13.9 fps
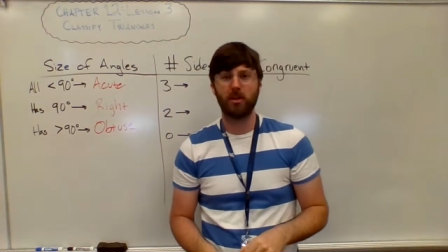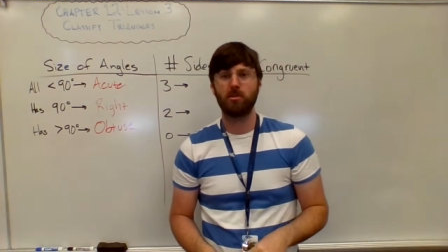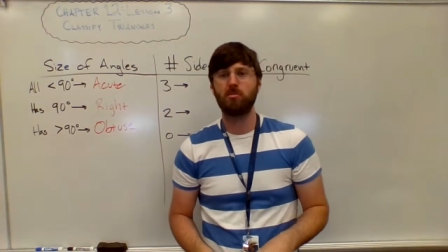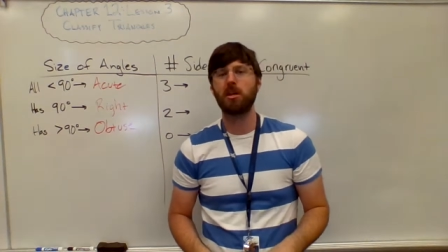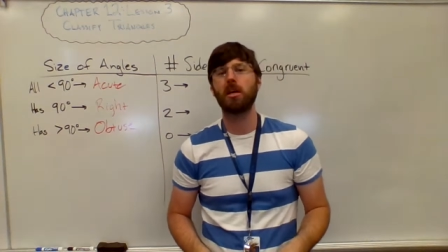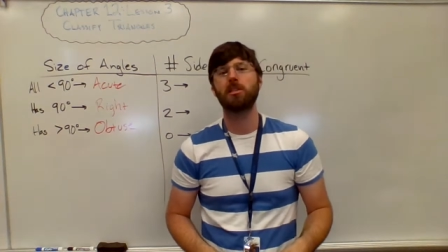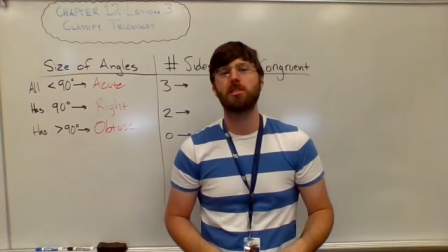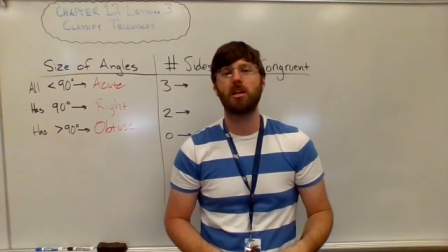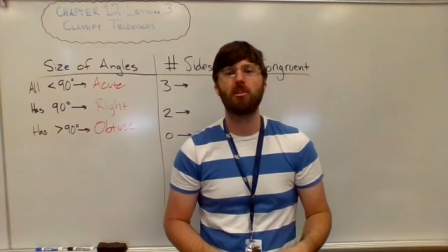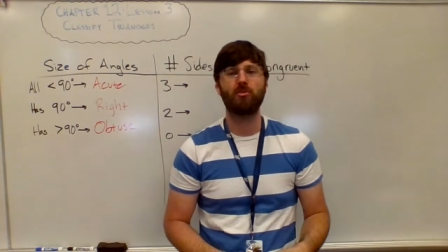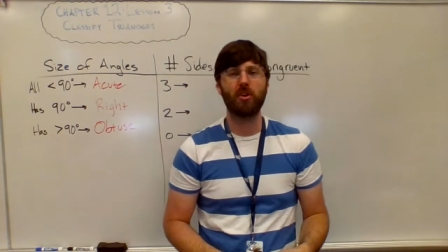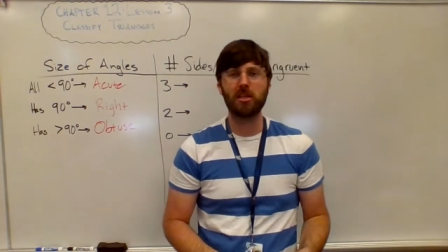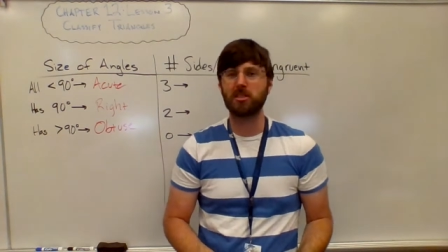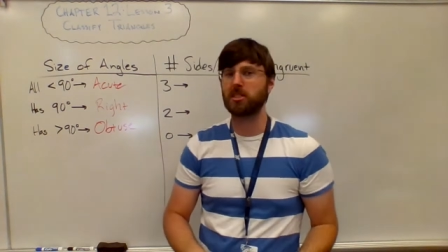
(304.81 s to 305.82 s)
Because if
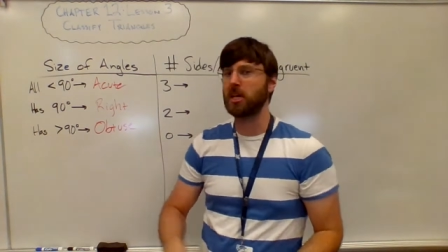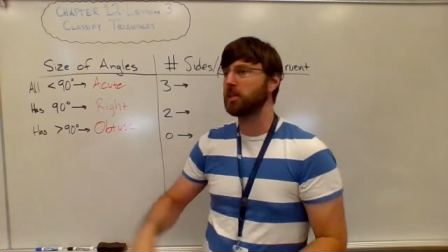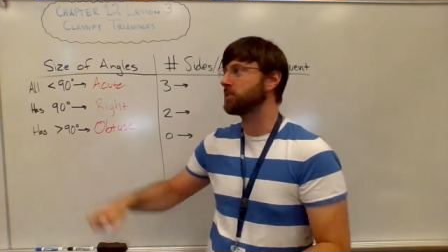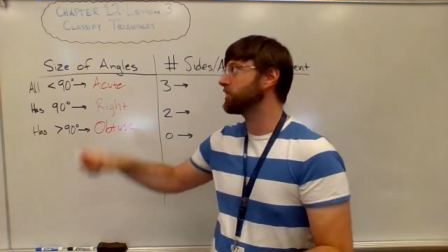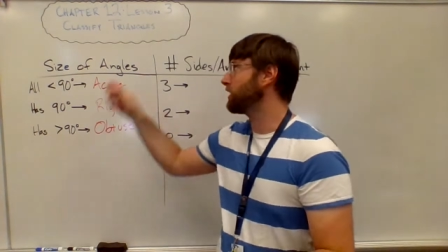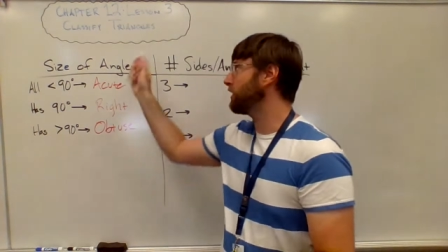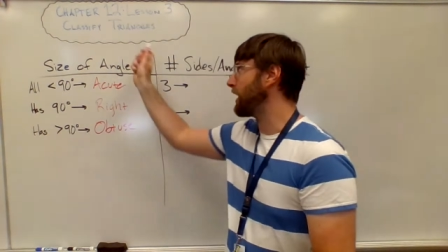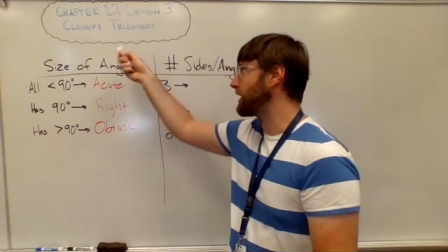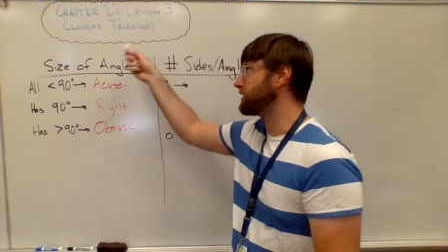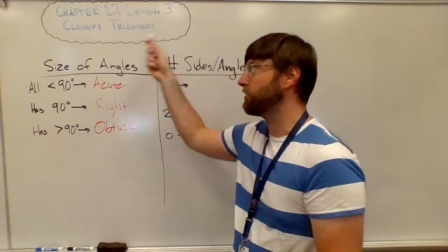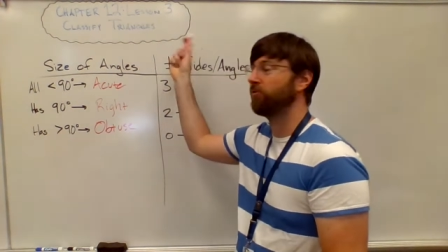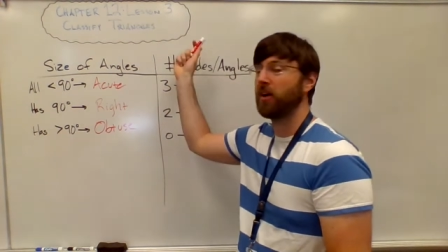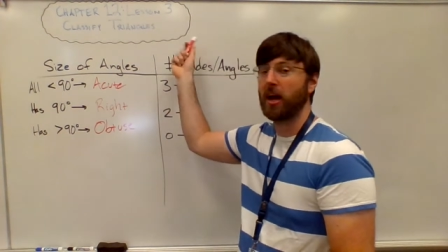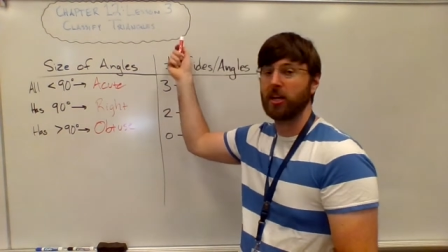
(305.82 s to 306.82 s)
it says
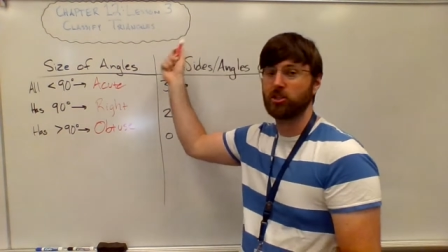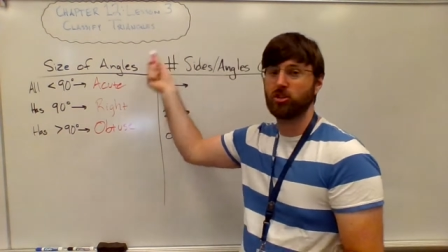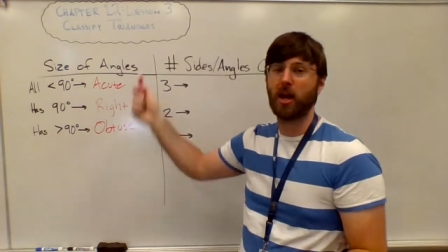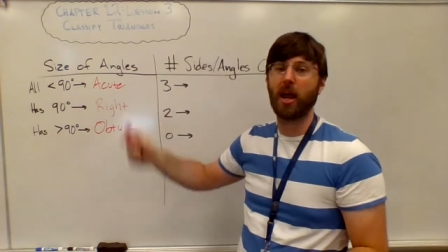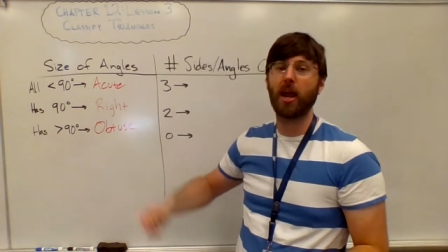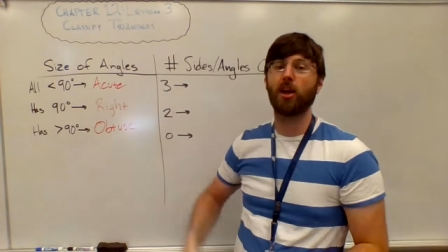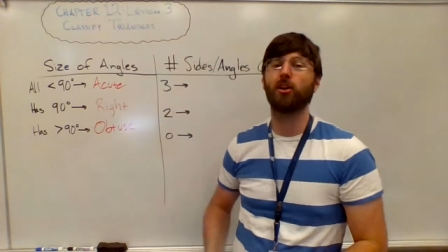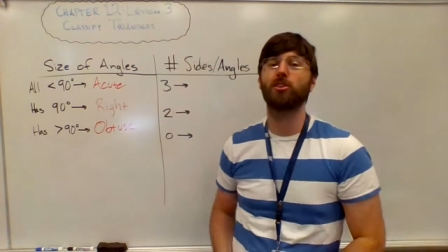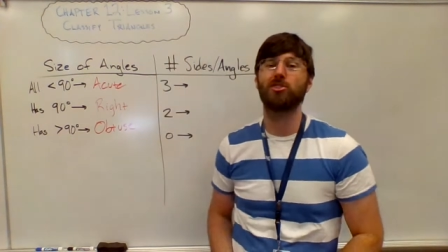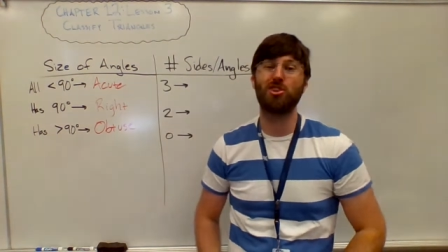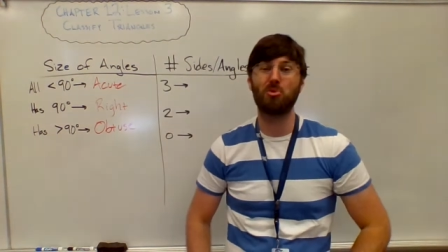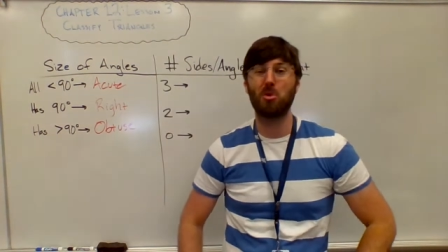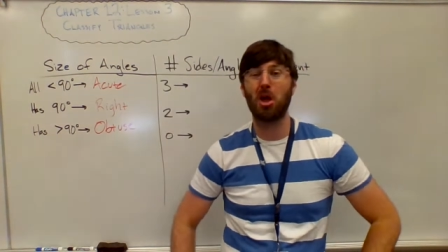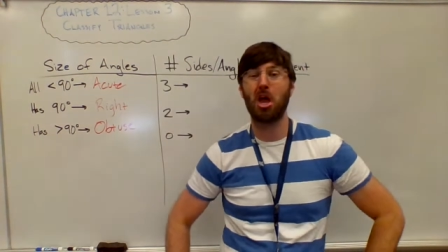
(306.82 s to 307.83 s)
classify triangles and
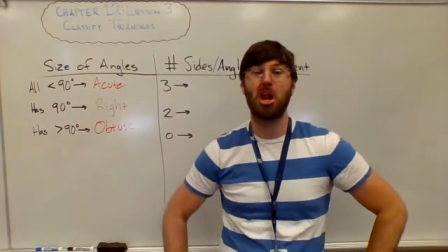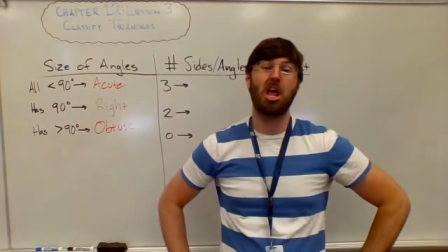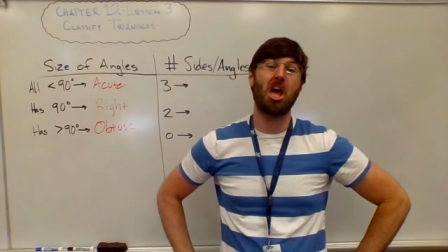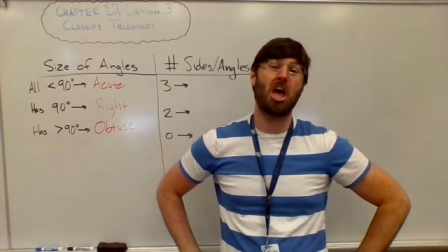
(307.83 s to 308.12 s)
you write